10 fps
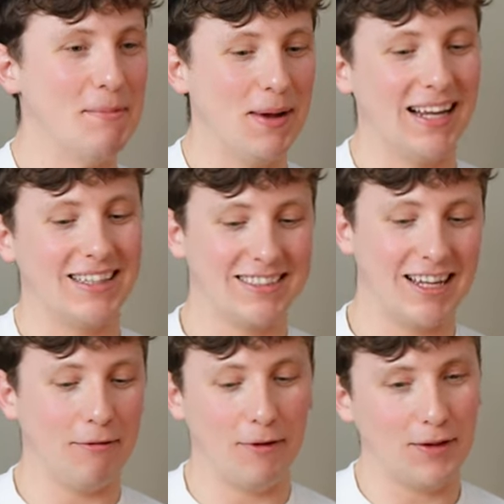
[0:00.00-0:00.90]
But that does
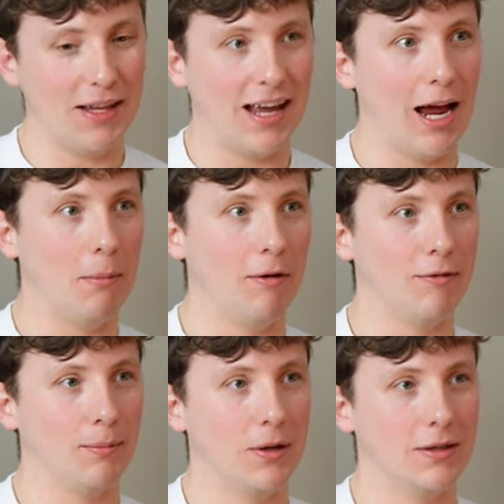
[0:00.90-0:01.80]
like 15k a
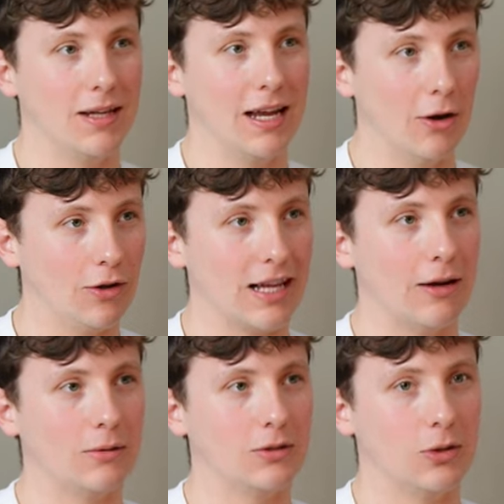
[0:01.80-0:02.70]
month, but in
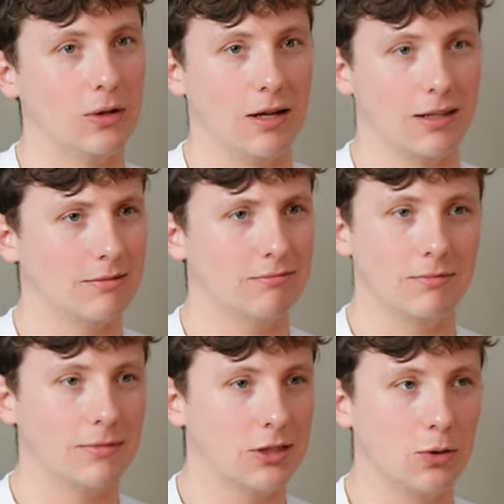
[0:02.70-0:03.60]
lockdown it was doing like
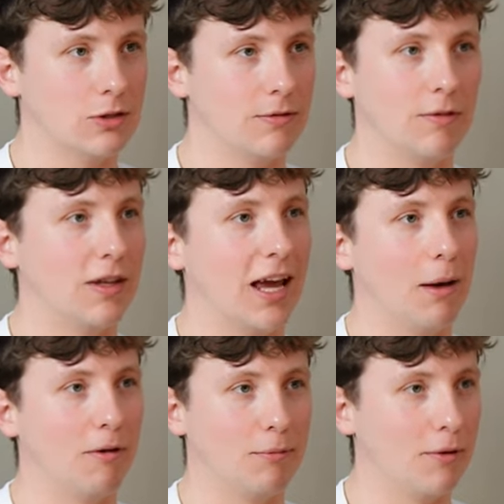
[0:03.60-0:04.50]
250k a month